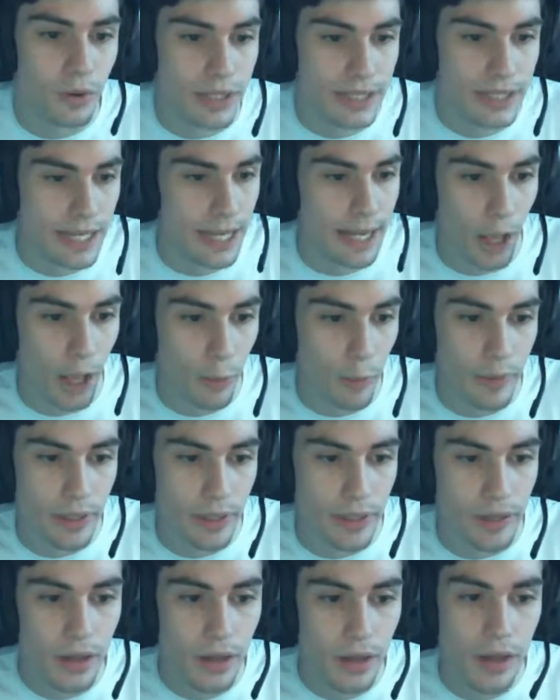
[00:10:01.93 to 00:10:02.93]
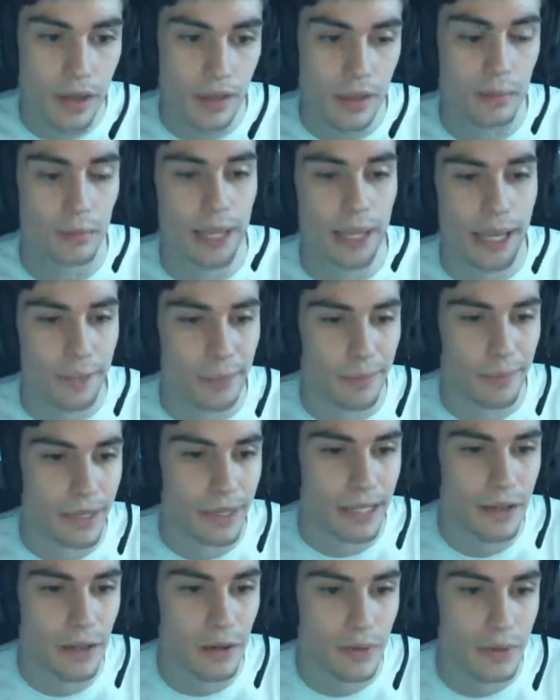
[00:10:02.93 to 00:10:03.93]
It's not helping the BlackBerry
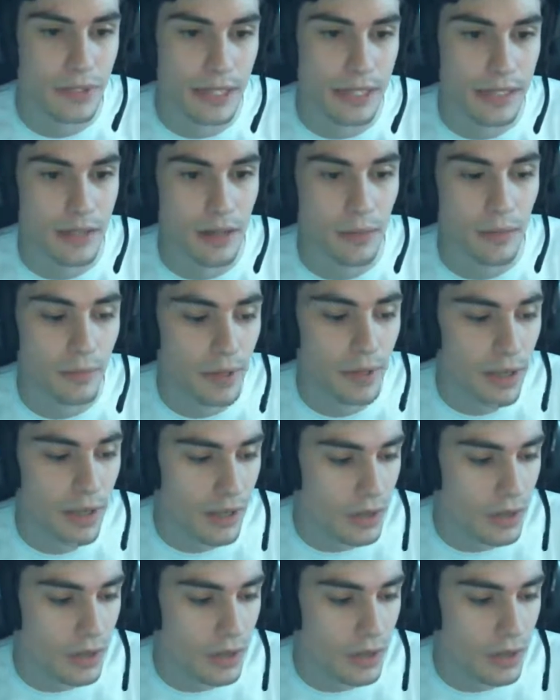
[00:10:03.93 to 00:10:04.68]
ecosystem.